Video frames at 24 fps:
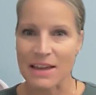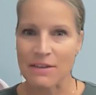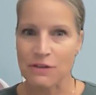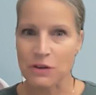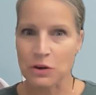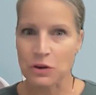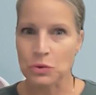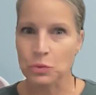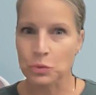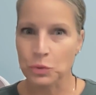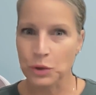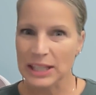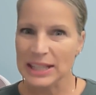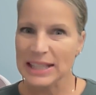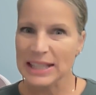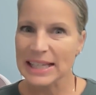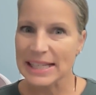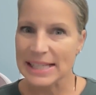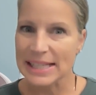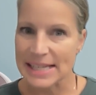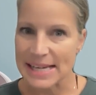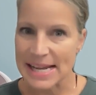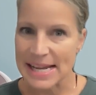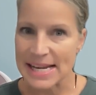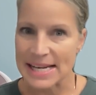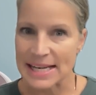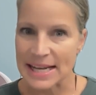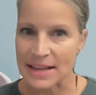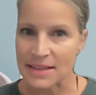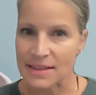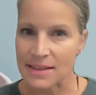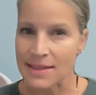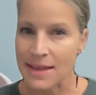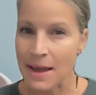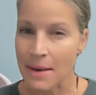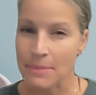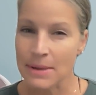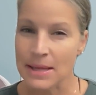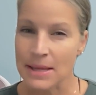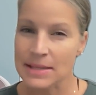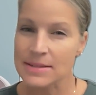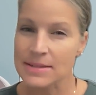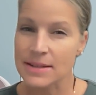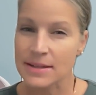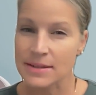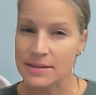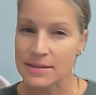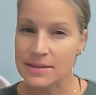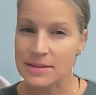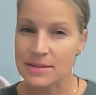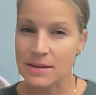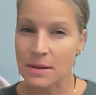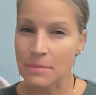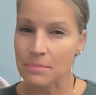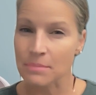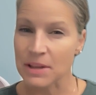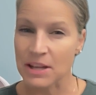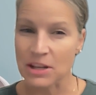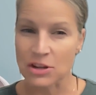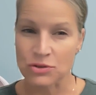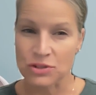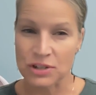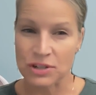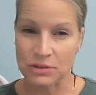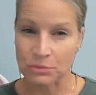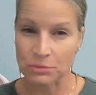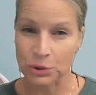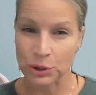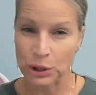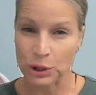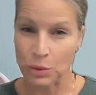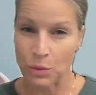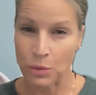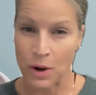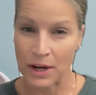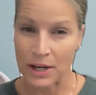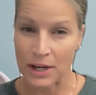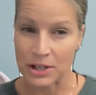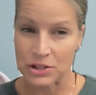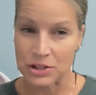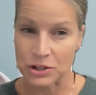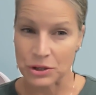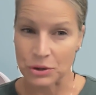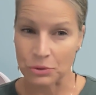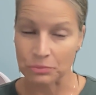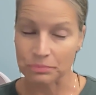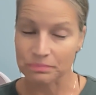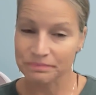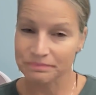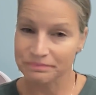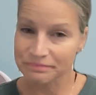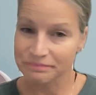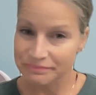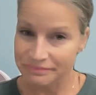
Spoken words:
if you really need it, then that means it's something you didn't really want to do.